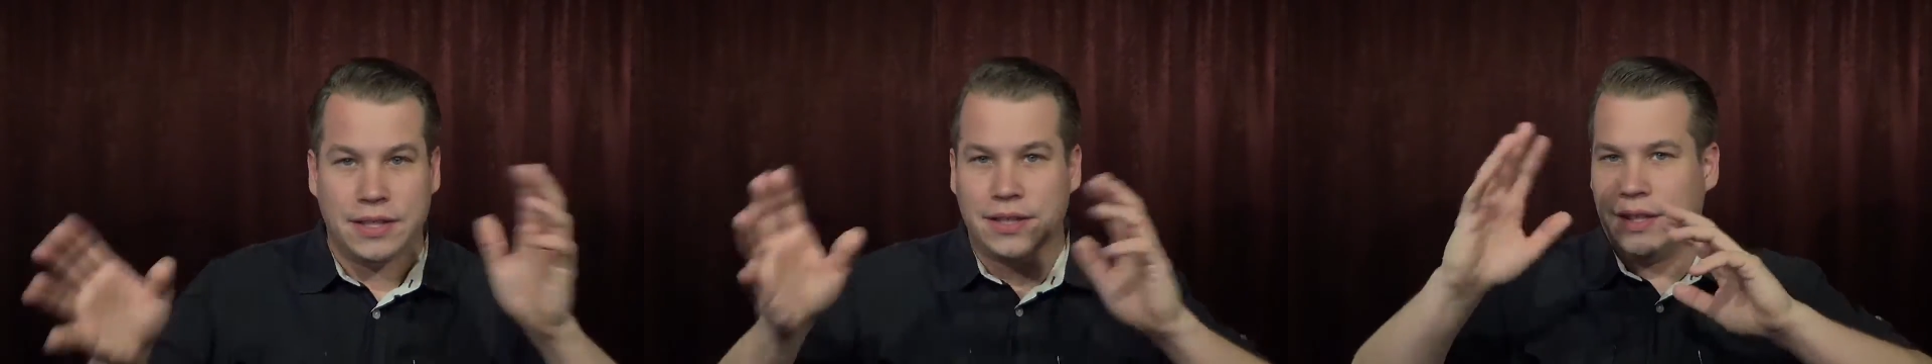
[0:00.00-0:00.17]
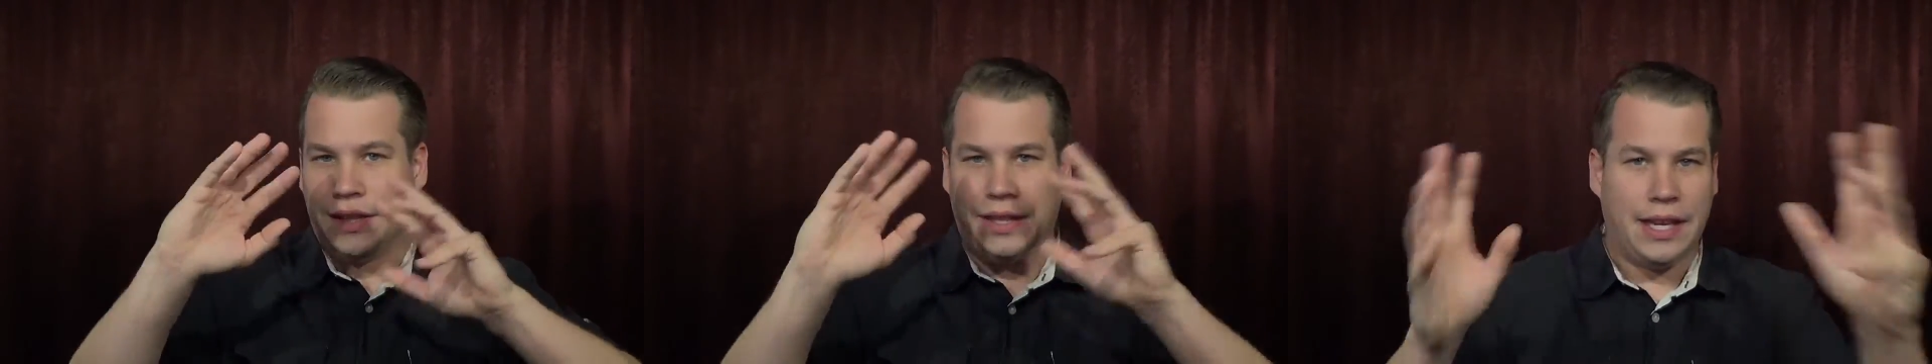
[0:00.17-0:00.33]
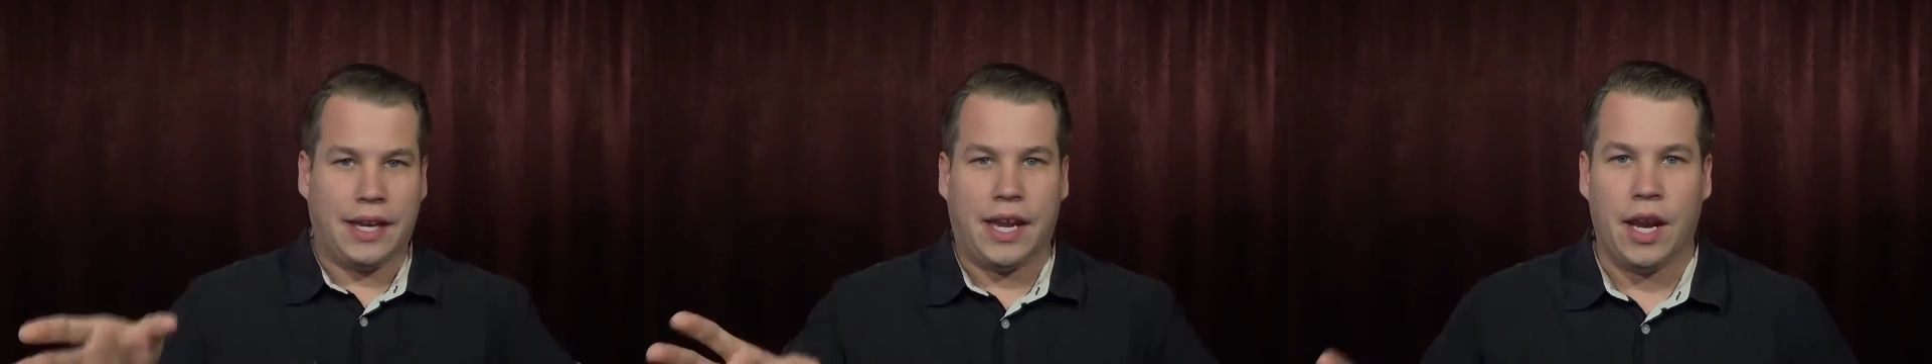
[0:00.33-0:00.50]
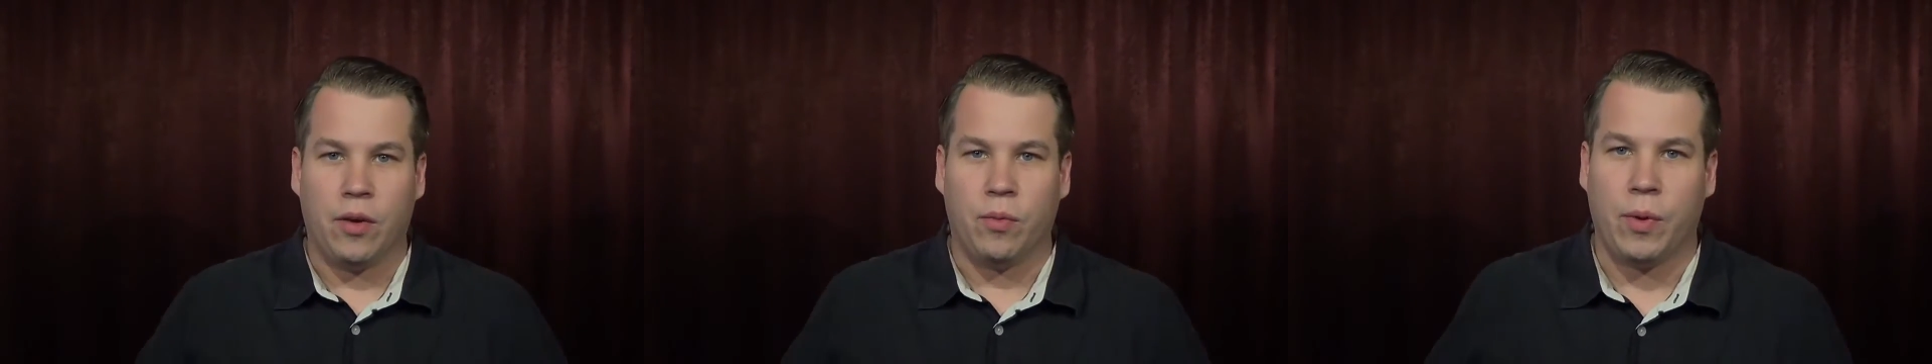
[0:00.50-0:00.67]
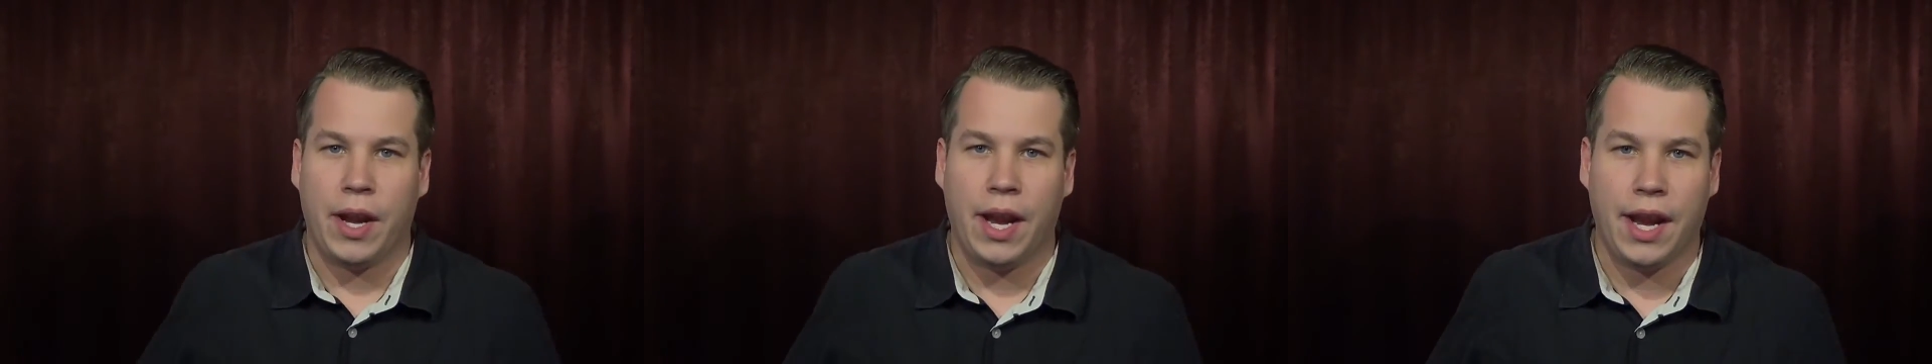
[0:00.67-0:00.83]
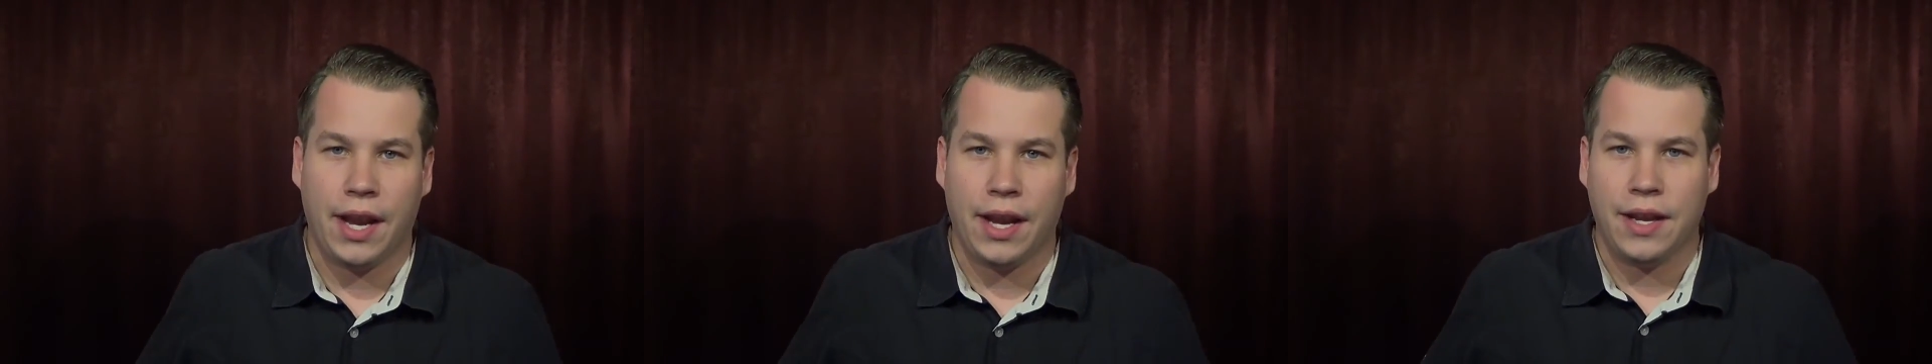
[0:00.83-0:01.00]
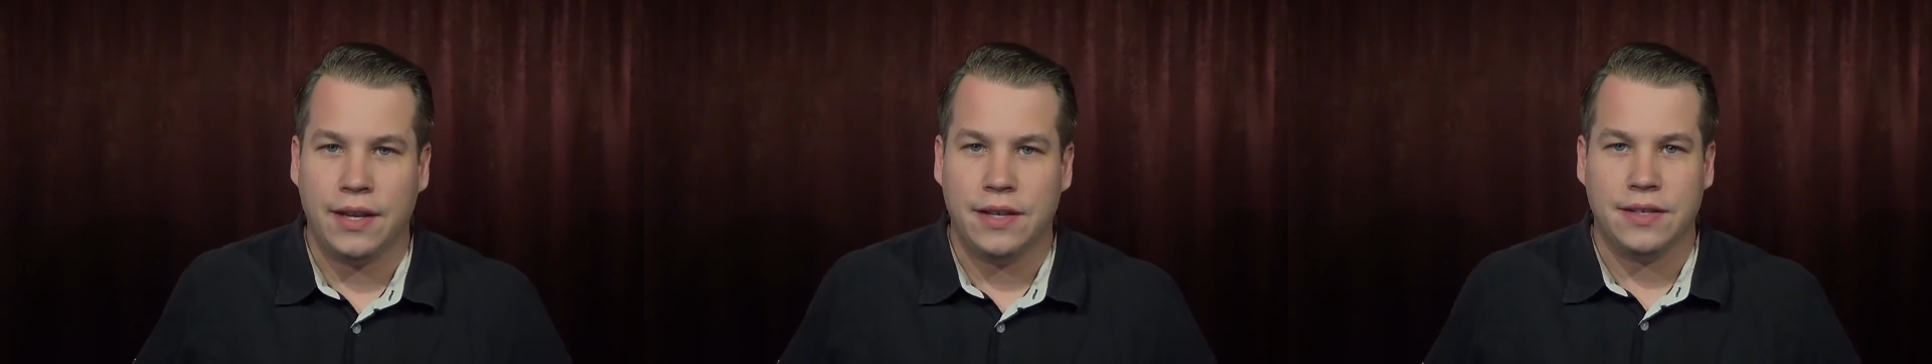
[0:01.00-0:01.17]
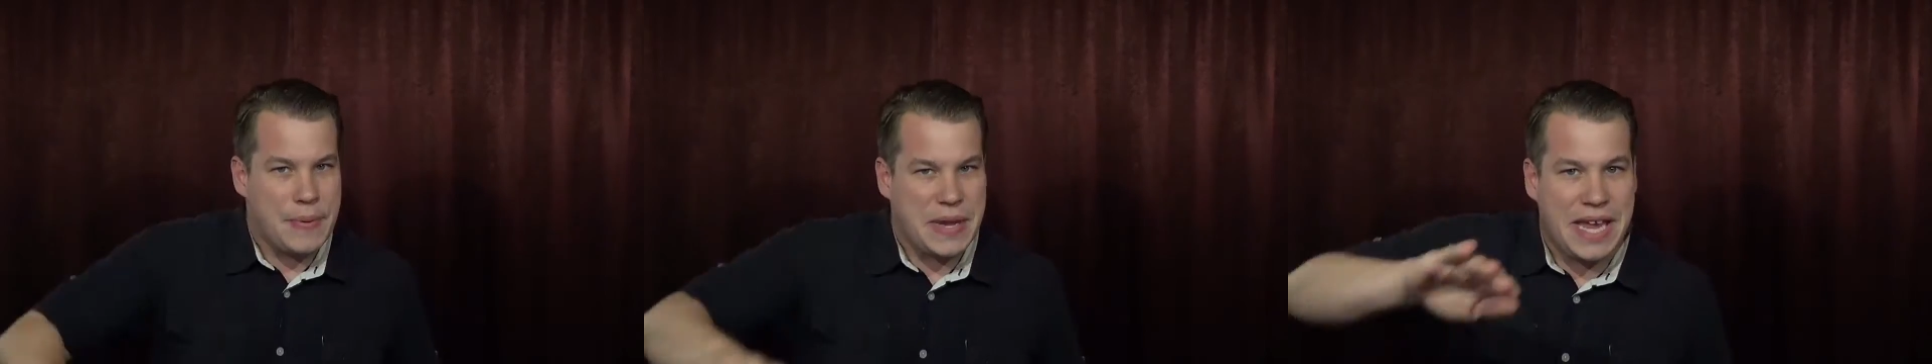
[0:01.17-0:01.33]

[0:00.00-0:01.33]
and the linking rings,